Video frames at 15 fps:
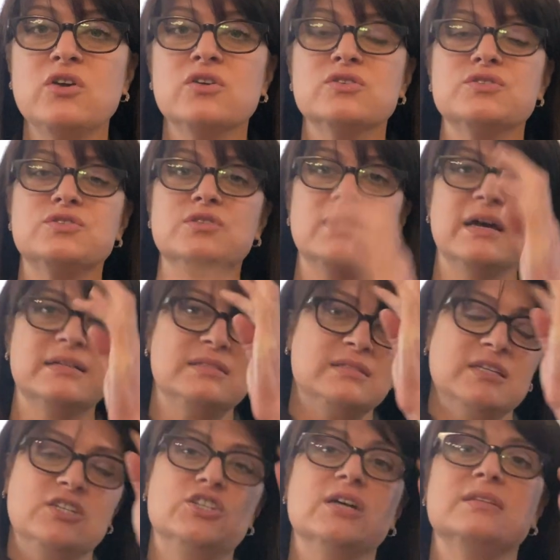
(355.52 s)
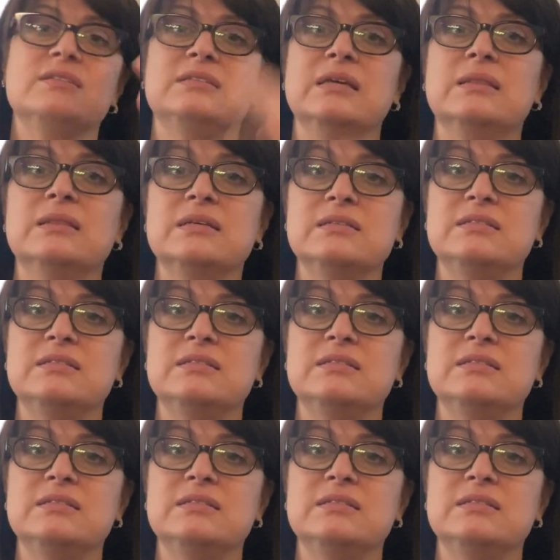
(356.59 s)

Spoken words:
So that suggests in this